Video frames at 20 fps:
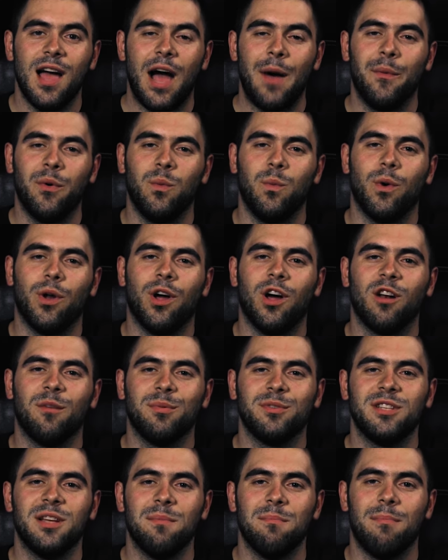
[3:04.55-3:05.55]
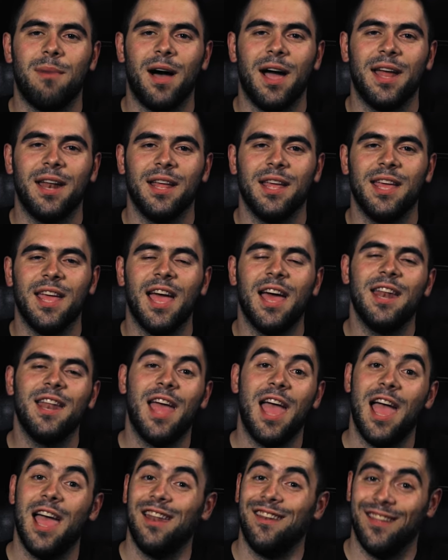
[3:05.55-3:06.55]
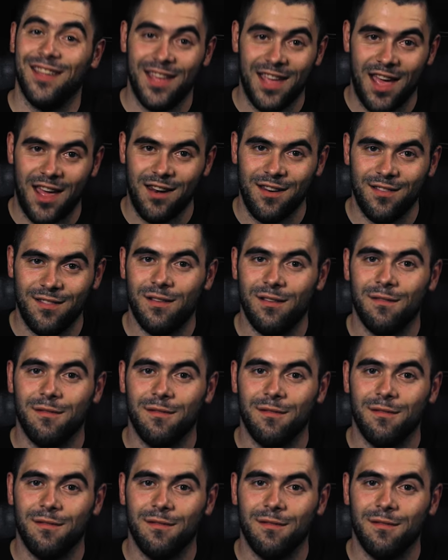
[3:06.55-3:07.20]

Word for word: I would one hundred percent buy it again and again.